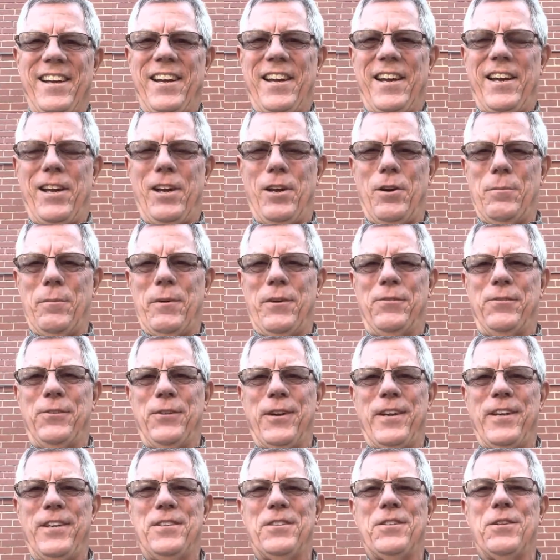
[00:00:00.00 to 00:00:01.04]
Hello, my
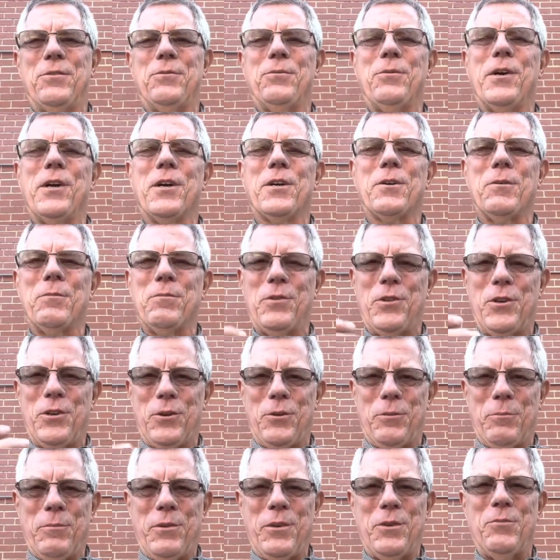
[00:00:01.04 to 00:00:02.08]
friends, and welcome
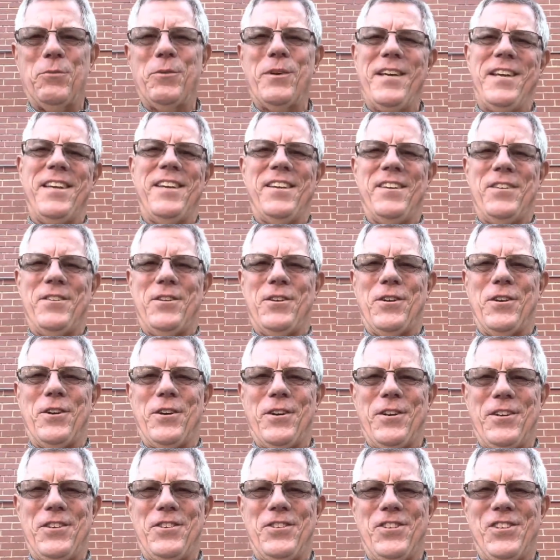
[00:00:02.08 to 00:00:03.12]
to Midweek
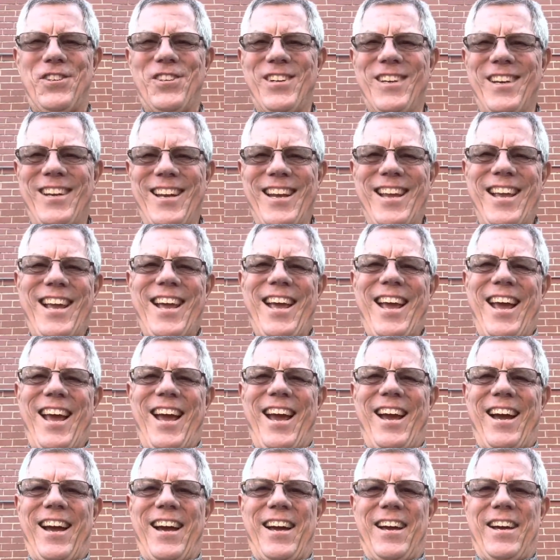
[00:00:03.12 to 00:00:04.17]
Encourager.
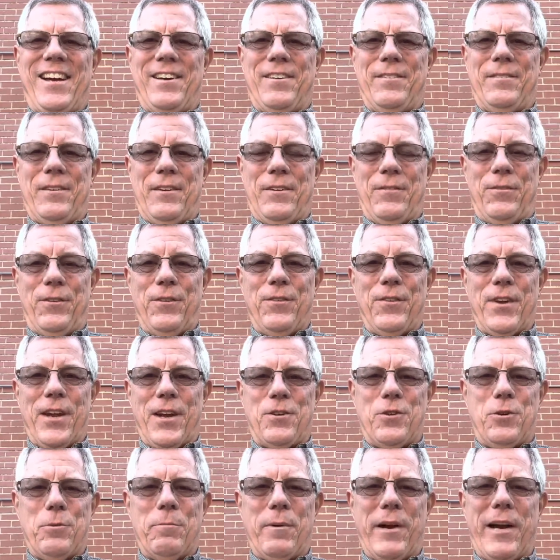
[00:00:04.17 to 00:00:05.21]
Uh, if you've
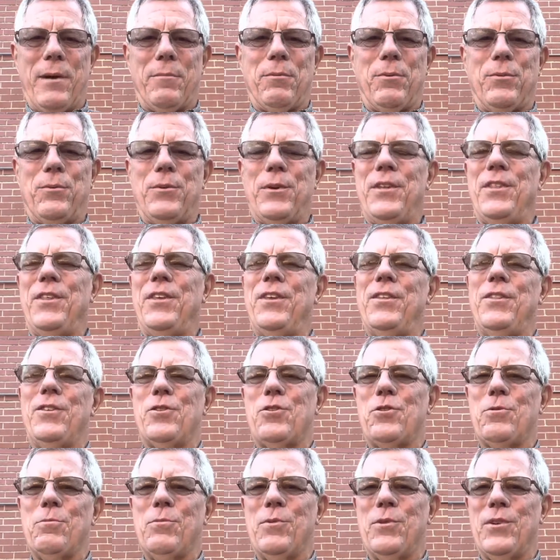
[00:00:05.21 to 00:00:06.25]
got your Bible with you
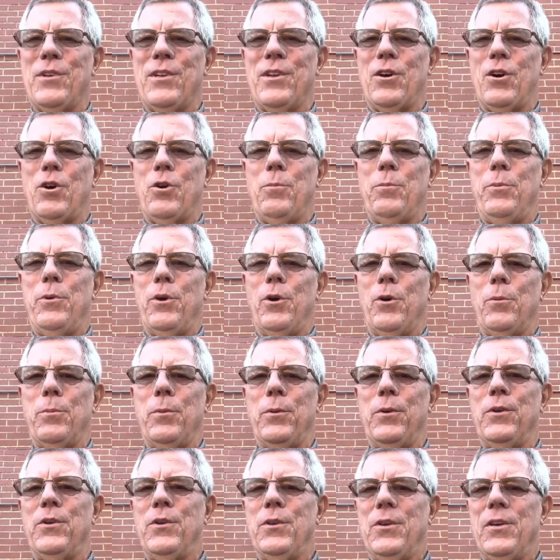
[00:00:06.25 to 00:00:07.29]
this morning, I hope you
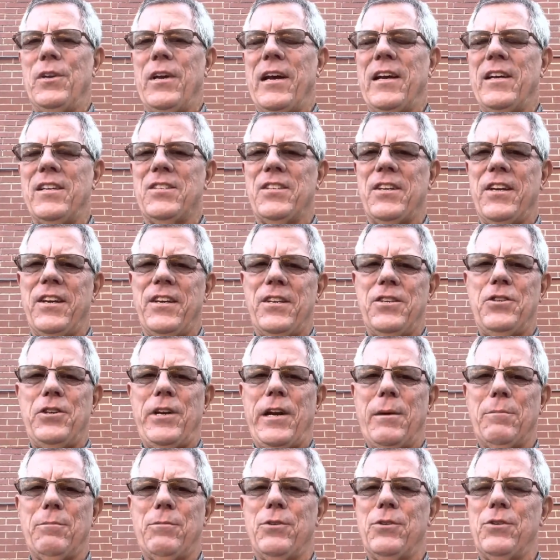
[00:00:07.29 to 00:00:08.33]
open to Isaiah
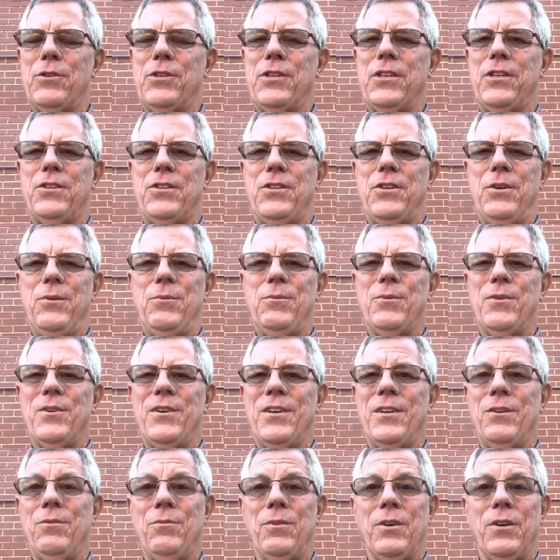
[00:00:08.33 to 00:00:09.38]
chapter
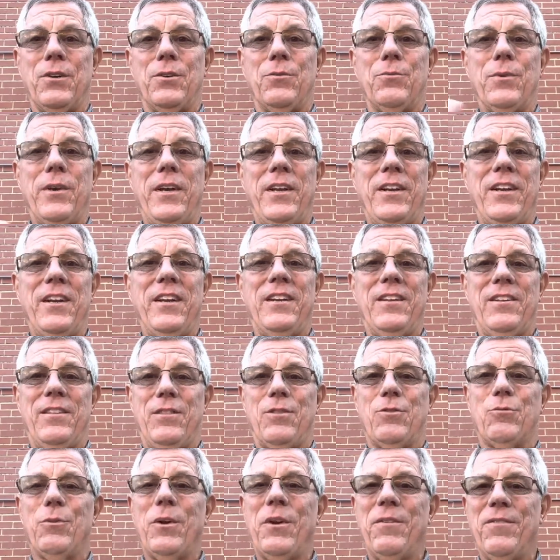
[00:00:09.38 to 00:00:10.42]
61. We're going to read
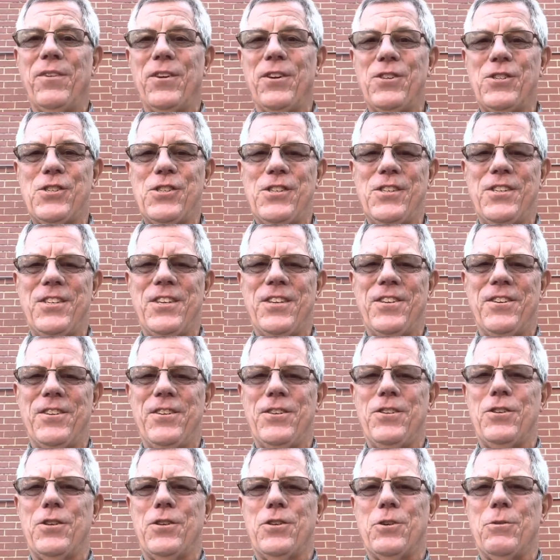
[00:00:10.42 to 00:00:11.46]
three verses there
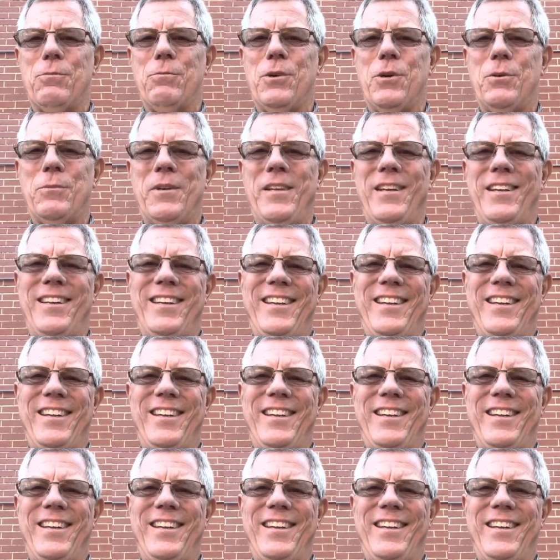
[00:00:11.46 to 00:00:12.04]
in just a moment.